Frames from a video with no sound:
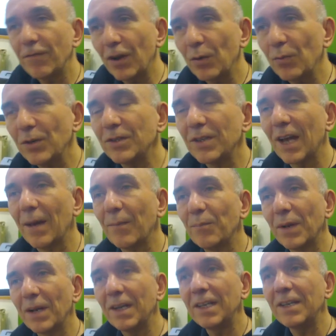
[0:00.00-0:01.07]
followers
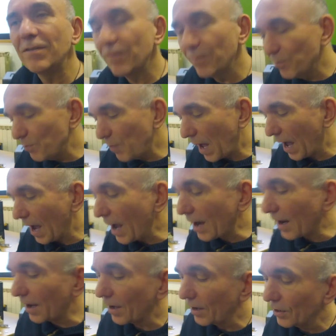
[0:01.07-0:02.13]
and belief
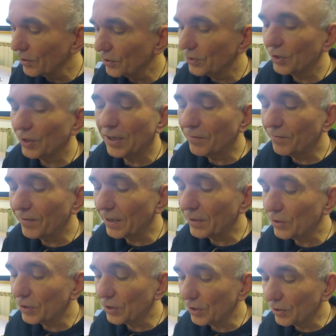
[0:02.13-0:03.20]
back
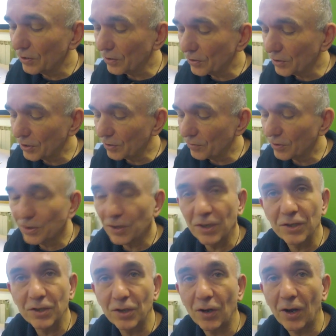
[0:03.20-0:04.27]
to
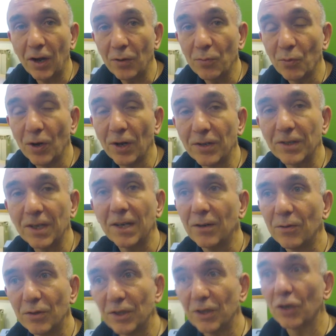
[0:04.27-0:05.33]
return to your homeworld,
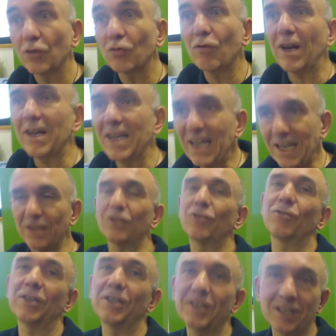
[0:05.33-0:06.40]
which is a great
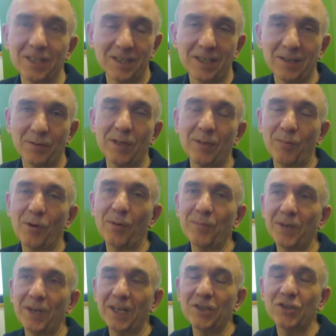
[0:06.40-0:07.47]
increase in the
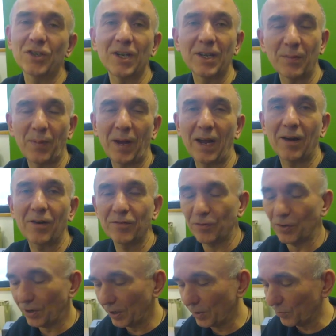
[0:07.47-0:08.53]
population and the power
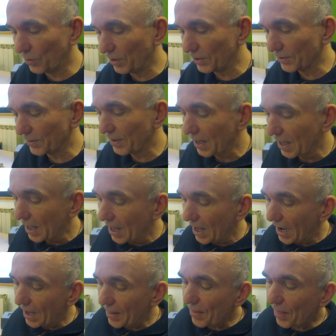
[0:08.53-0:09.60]
of your homeworld.
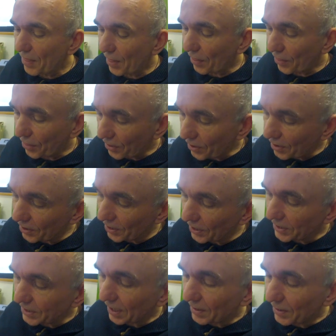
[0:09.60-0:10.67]
And then the
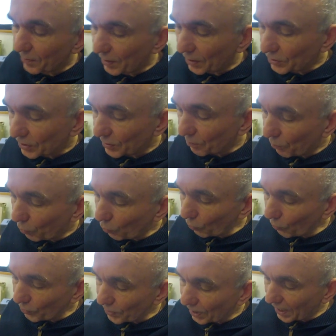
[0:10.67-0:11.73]
third and the most
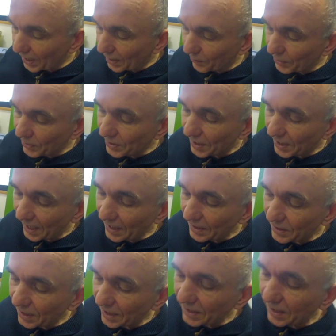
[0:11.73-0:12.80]
important element, again